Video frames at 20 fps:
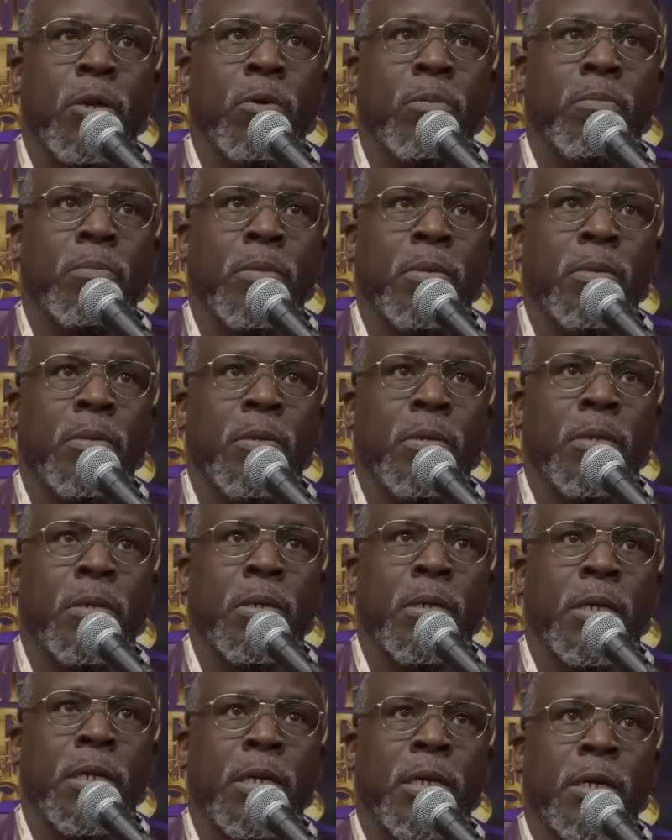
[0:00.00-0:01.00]
Nope.
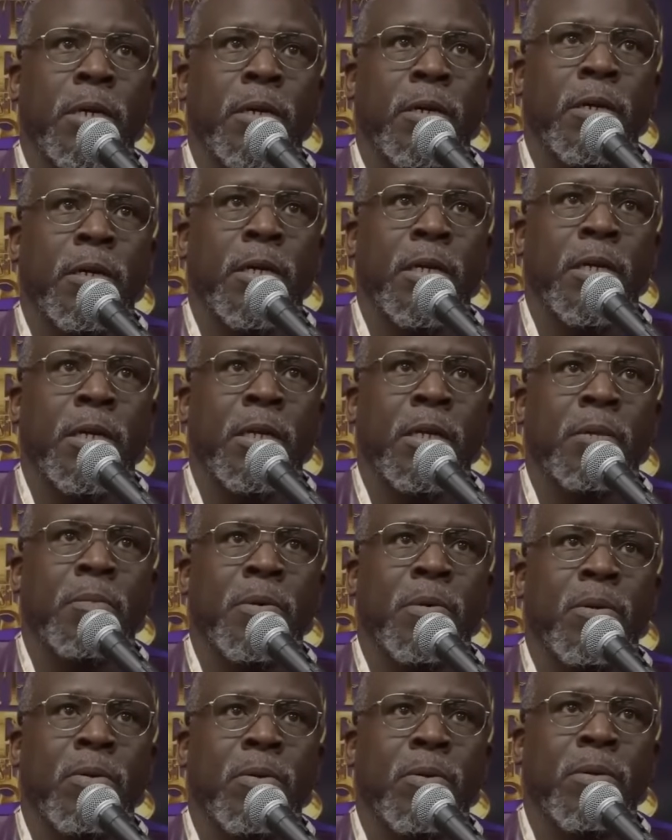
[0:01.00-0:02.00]

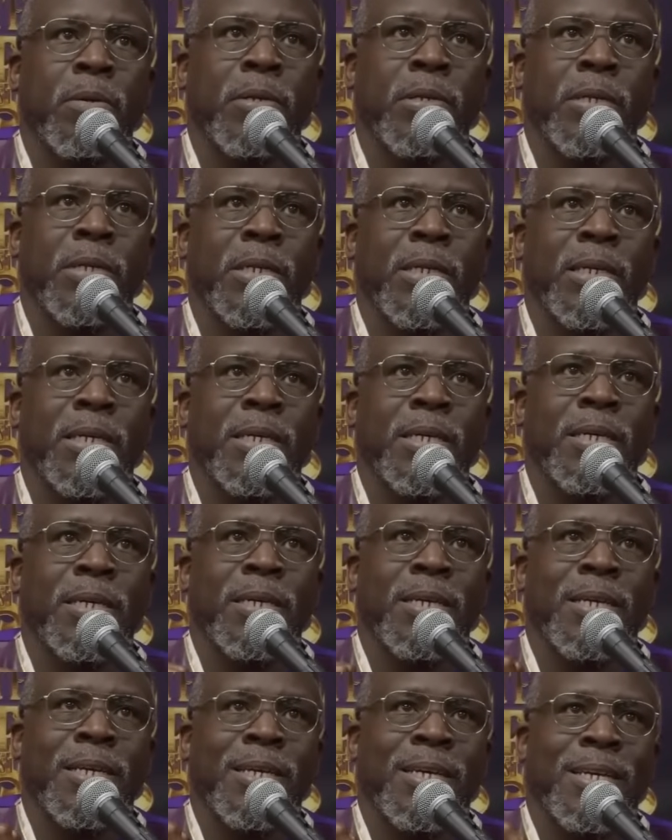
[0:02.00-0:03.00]
Keep going.
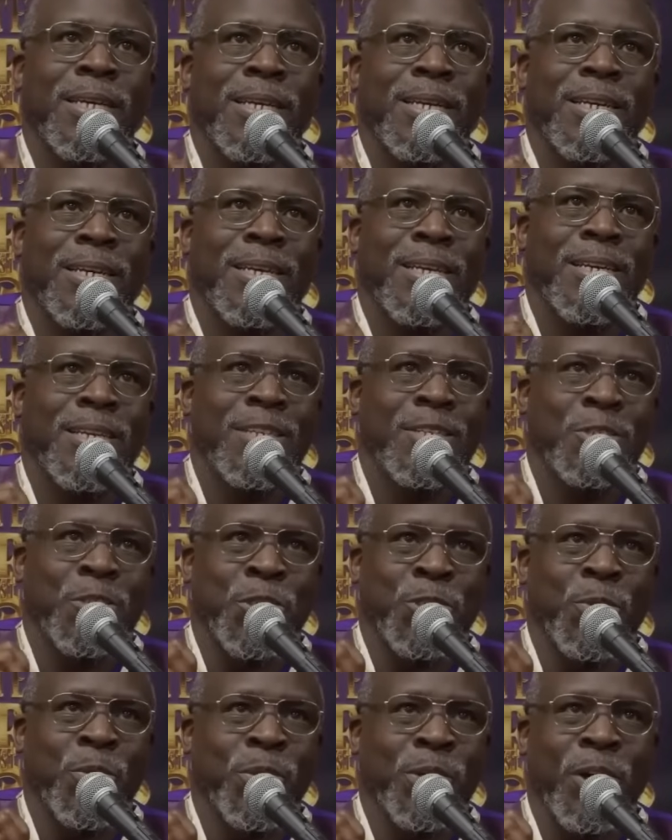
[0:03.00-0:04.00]

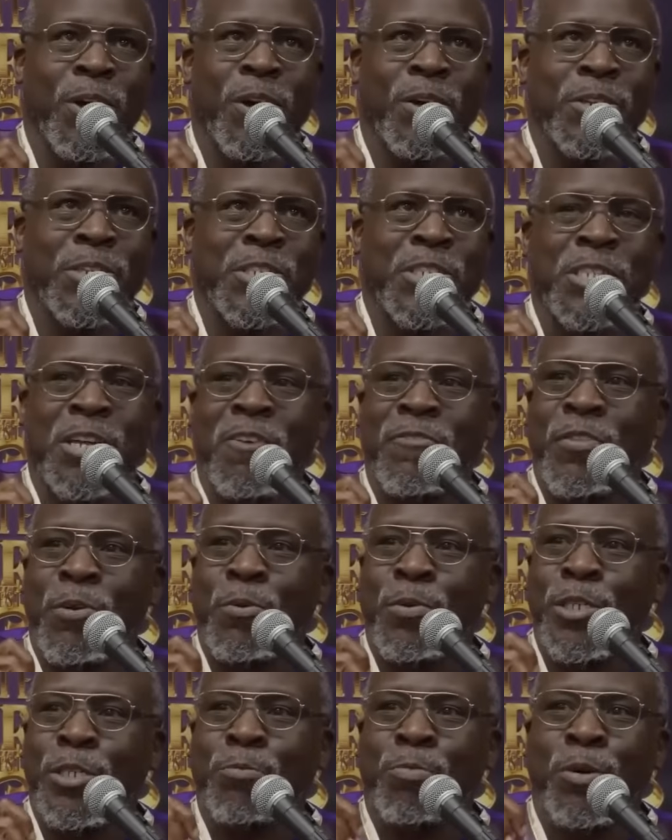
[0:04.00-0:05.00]
He's showing all the stuff
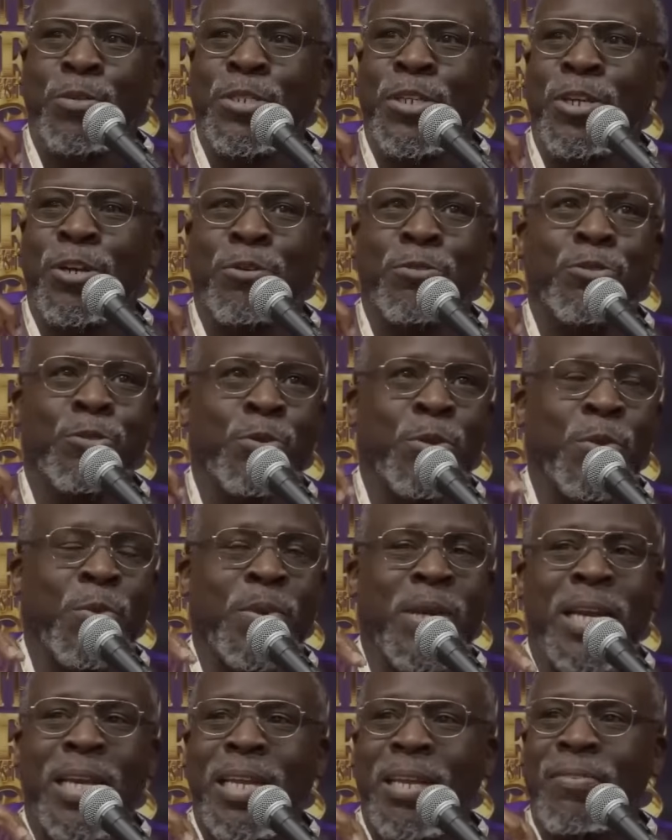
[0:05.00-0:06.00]
that we're supposed to go through,
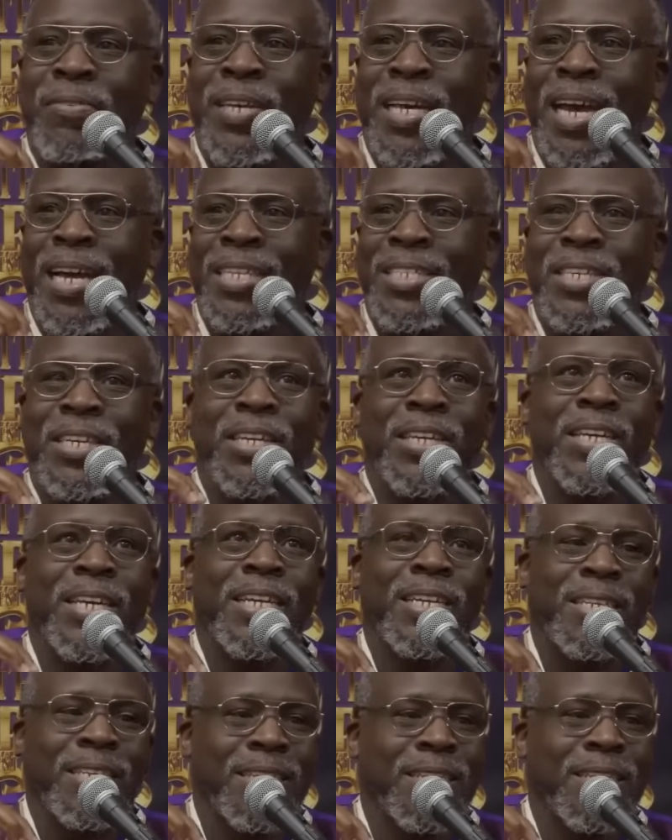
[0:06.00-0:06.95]
and we ain't even got there yet.